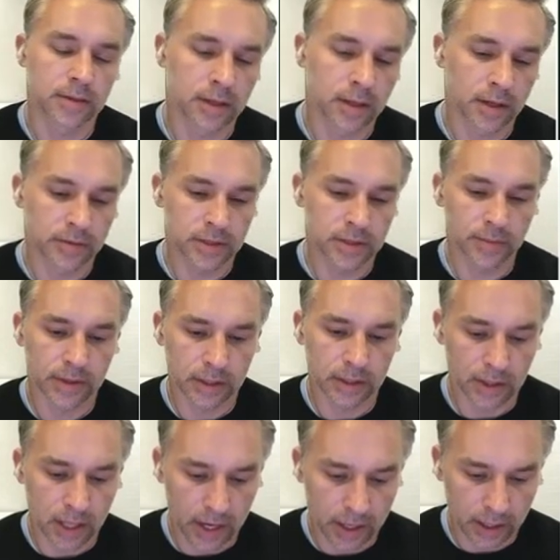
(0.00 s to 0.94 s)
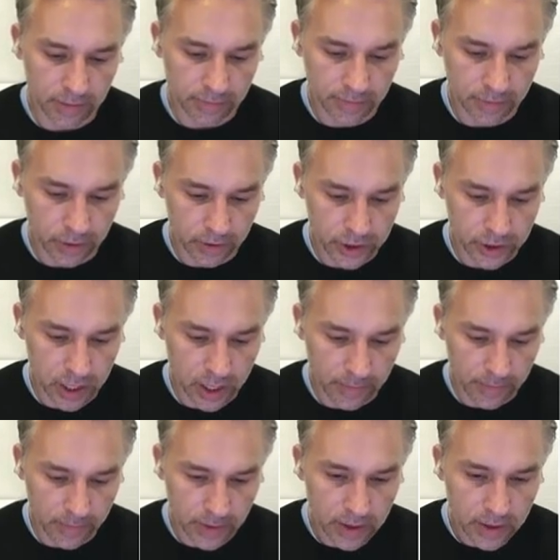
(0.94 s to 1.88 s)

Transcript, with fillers: you know, something like Photoshop.